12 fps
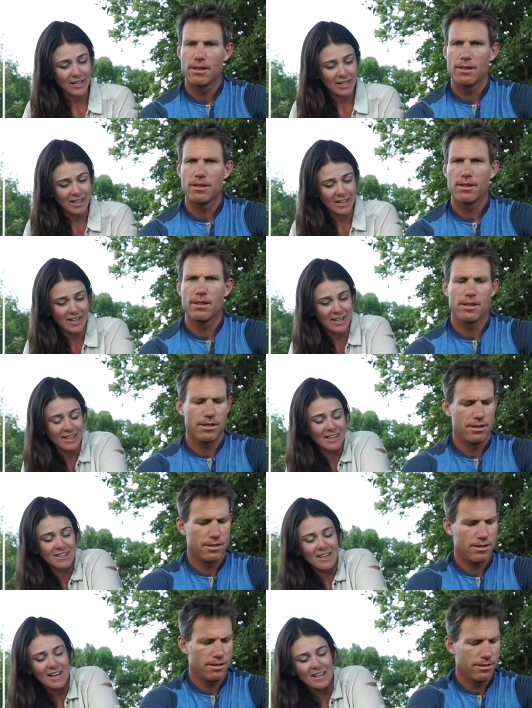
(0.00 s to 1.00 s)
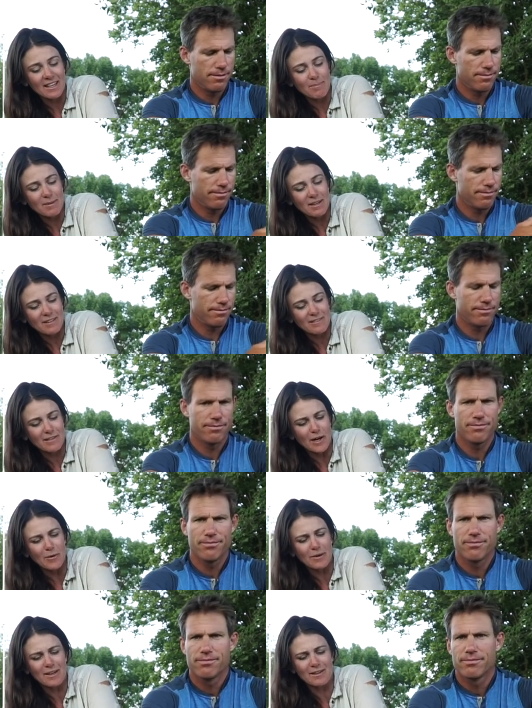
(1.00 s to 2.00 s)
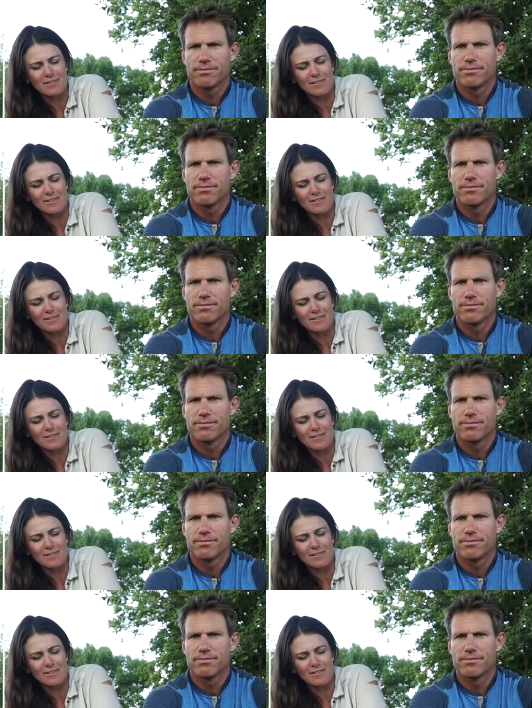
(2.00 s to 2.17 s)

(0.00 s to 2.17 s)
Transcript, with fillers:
Speaker 1: it and yeah, keeping us going,